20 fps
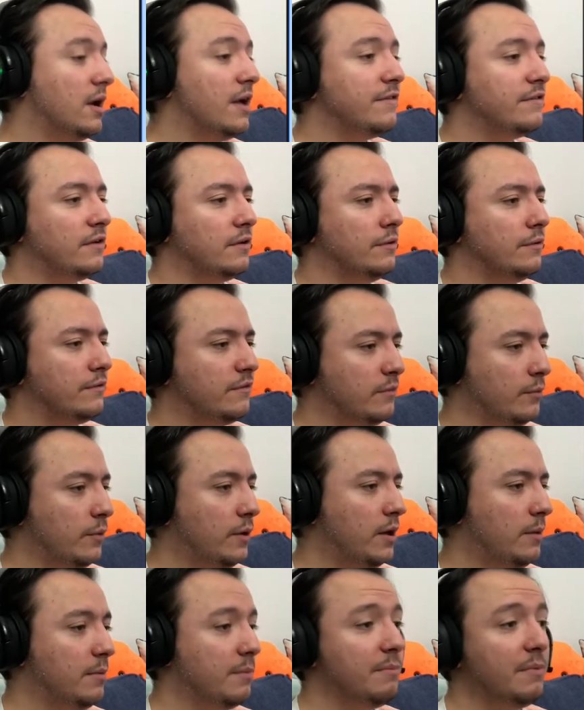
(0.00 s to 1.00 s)
Natsuki looks
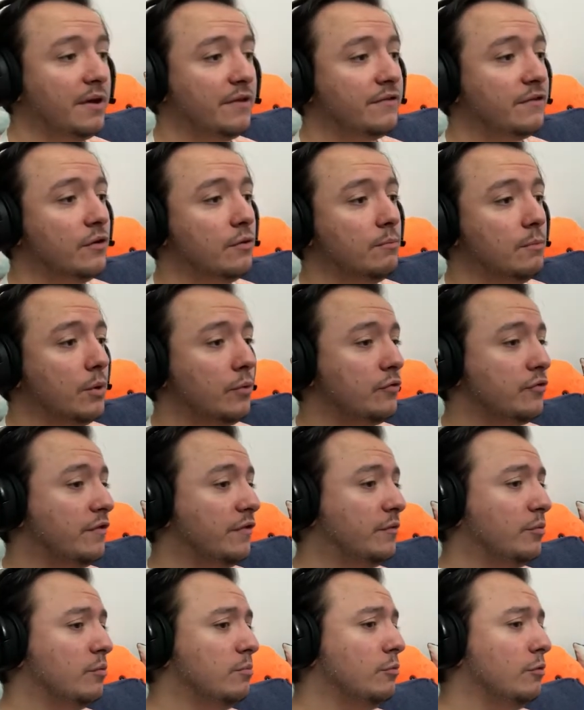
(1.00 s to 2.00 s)
away, but makes no
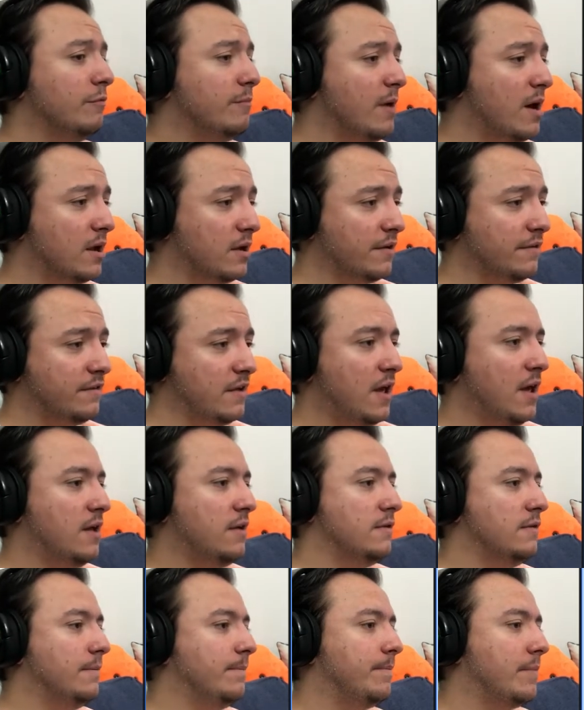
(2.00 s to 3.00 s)
motion to remove Monika's
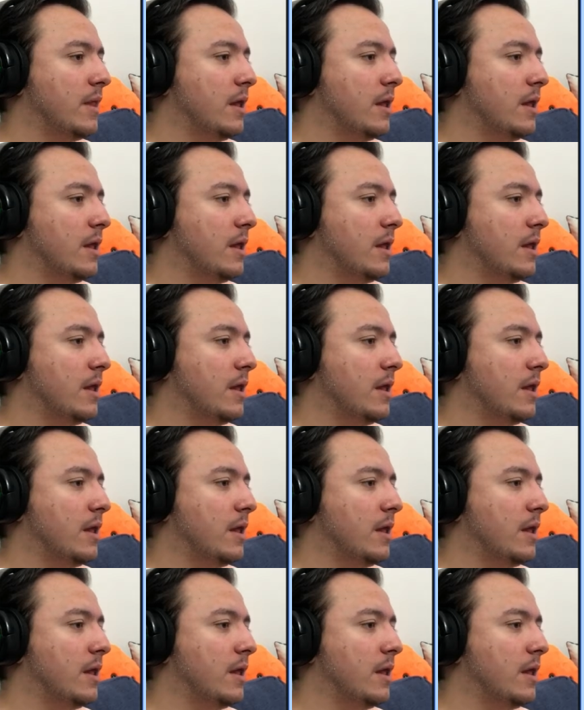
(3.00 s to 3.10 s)
hand.